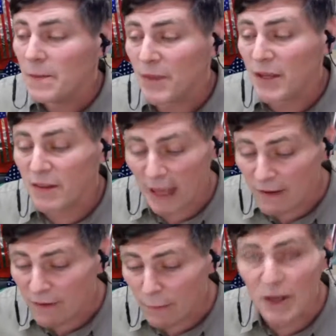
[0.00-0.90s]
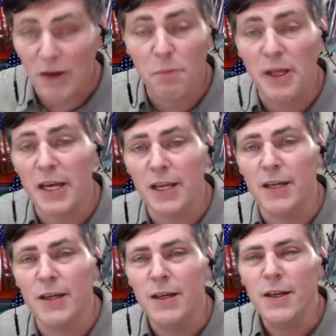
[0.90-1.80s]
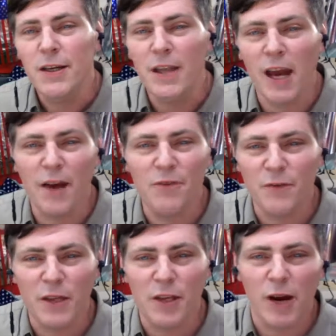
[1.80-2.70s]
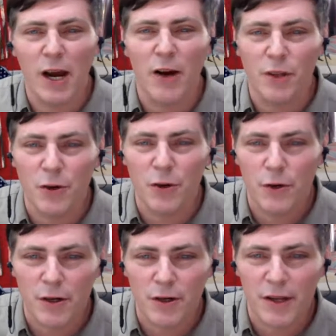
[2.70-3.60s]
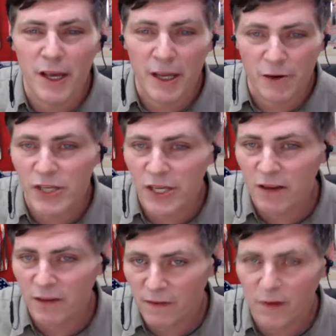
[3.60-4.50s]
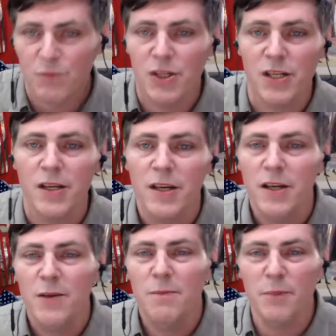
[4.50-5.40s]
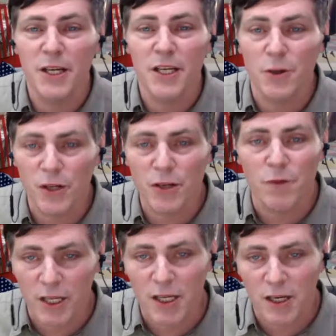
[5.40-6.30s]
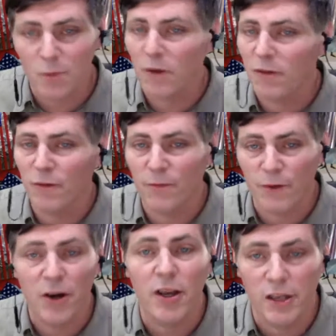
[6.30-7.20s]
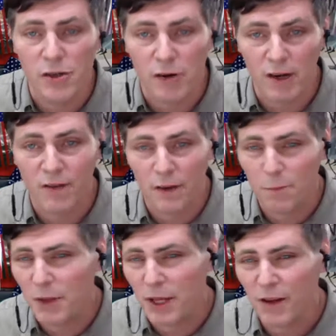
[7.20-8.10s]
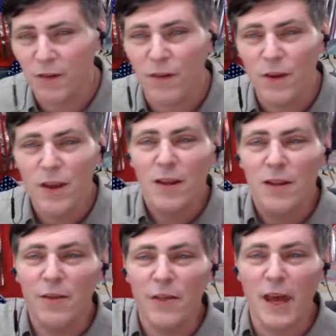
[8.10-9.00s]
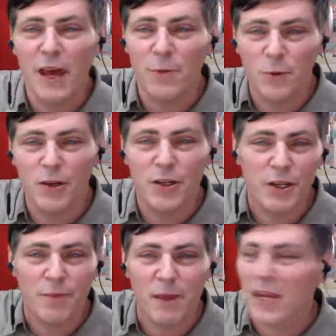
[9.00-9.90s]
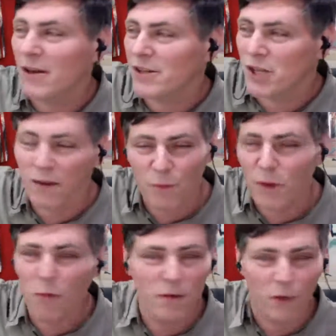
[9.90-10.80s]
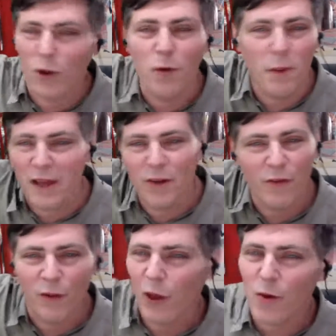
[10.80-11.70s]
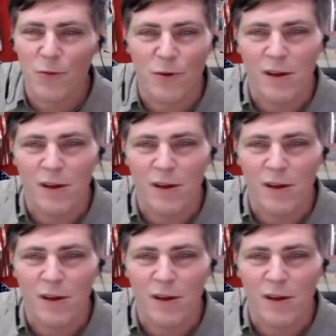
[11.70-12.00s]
It takes a bit of planning. You have to figure out your energy consumption, but you can really come with some very interesting plans that would make it, just with solar panels alone,